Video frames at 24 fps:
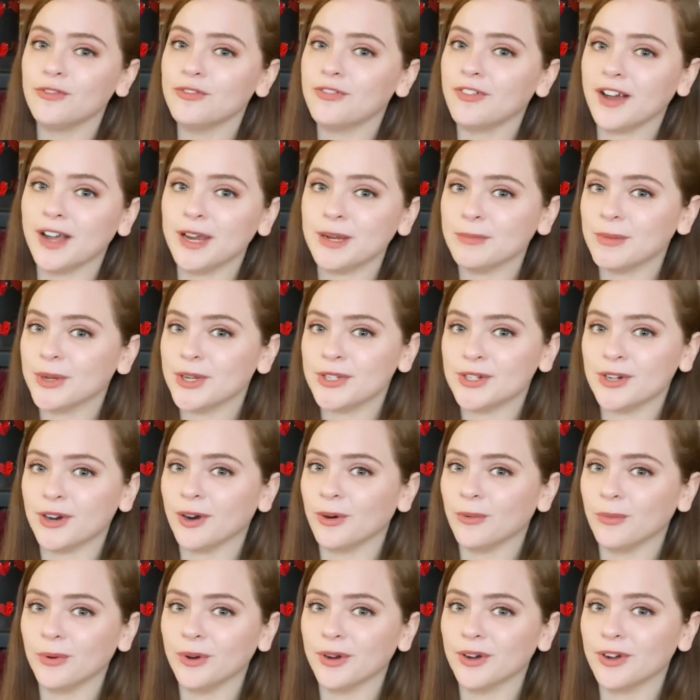find much
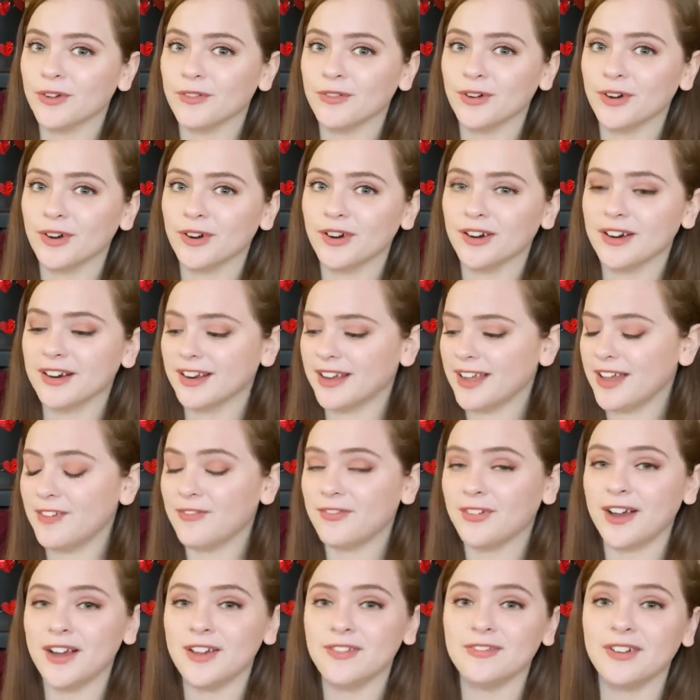artwork of her. If I